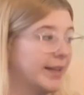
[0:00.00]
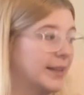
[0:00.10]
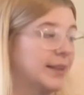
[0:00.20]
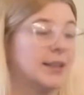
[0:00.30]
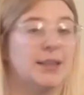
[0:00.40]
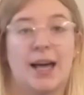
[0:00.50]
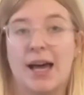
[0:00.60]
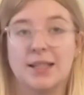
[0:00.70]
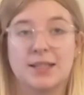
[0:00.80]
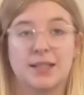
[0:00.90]

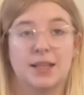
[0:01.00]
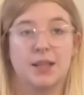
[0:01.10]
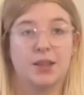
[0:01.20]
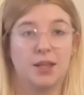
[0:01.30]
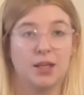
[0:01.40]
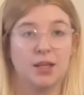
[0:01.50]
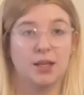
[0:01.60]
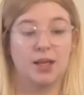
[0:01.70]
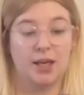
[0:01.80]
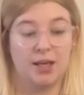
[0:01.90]
last
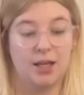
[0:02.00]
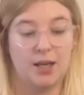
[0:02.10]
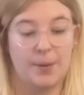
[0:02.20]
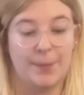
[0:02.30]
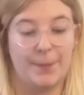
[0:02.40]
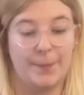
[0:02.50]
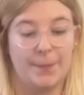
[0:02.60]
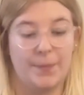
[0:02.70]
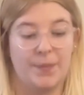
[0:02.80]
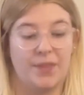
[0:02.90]
thing in
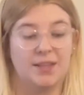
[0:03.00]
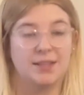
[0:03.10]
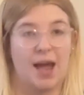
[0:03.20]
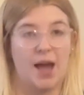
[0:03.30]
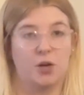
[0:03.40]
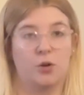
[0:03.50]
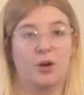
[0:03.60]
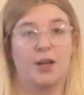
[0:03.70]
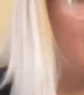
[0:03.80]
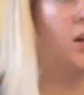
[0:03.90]
this
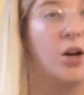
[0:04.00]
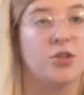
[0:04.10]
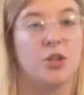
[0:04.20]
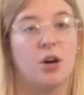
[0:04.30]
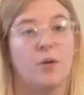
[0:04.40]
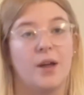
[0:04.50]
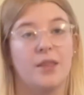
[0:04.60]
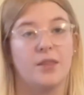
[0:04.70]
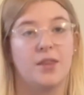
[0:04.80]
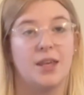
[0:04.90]
category, and also
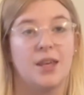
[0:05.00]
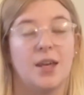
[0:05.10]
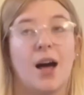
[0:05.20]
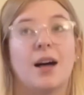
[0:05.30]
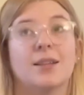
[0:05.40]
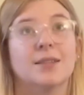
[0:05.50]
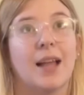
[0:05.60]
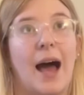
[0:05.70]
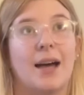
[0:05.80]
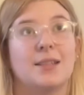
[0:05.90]
the
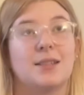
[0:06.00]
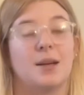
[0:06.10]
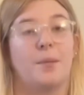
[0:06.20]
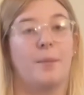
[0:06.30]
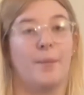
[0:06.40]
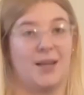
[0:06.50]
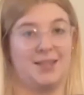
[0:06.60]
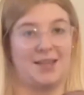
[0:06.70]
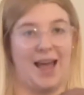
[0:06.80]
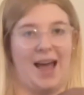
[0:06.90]
last
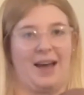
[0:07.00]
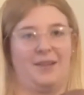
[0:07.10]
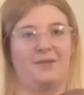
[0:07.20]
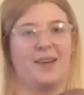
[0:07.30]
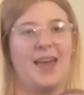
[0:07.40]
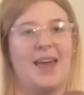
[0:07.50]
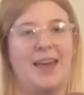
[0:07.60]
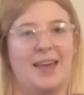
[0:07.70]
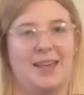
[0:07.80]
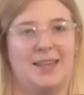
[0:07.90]
must-have,
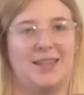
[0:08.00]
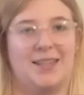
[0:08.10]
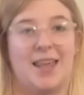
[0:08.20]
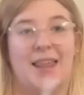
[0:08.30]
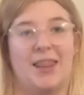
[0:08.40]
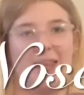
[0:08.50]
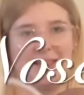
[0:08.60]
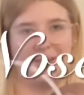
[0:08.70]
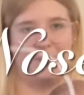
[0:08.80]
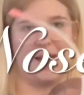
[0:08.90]
is
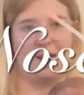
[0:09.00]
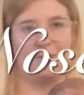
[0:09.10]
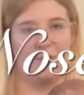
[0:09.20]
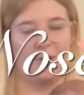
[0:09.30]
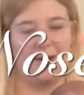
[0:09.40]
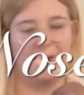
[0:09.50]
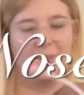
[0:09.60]
this bad boy.